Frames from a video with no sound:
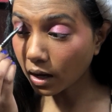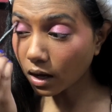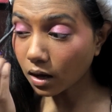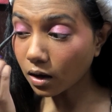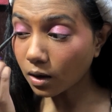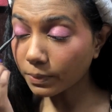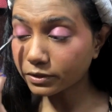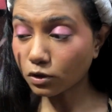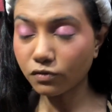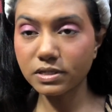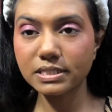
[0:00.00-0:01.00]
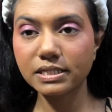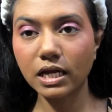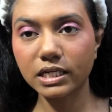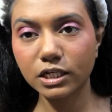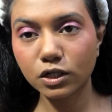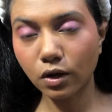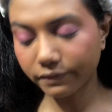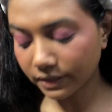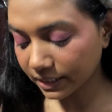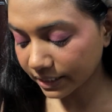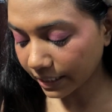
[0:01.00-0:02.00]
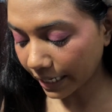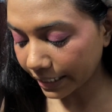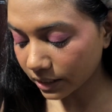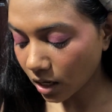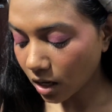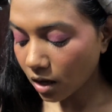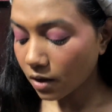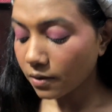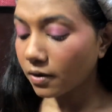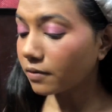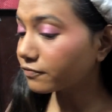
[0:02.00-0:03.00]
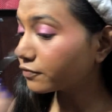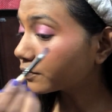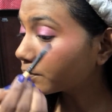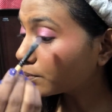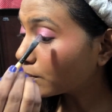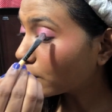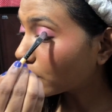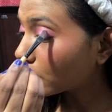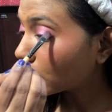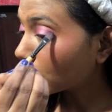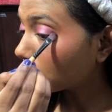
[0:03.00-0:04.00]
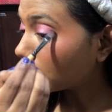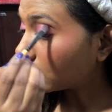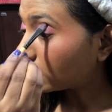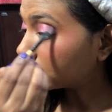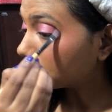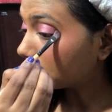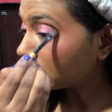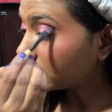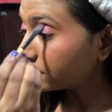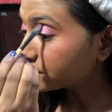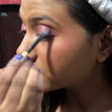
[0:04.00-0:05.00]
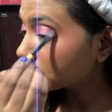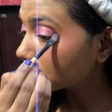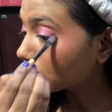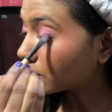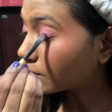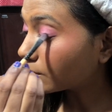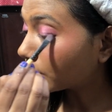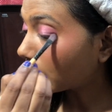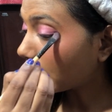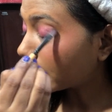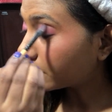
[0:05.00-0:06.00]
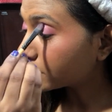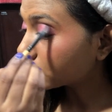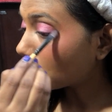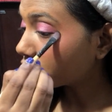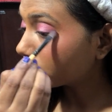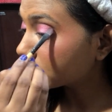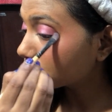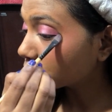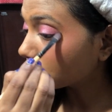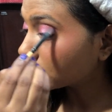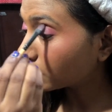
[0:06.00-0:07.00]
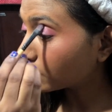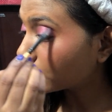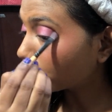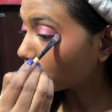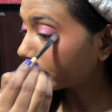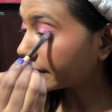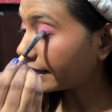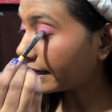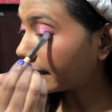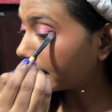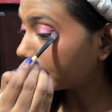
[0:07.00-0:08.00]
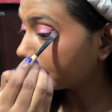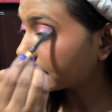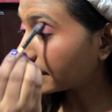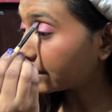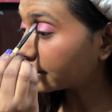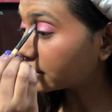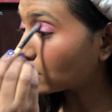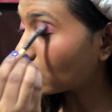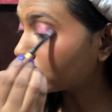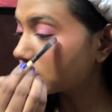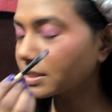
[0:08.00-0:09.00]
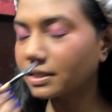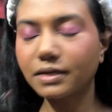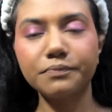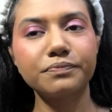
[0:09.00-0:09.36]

but obviously I cannot really get more leaves. So I went to office with broken hand, and obviously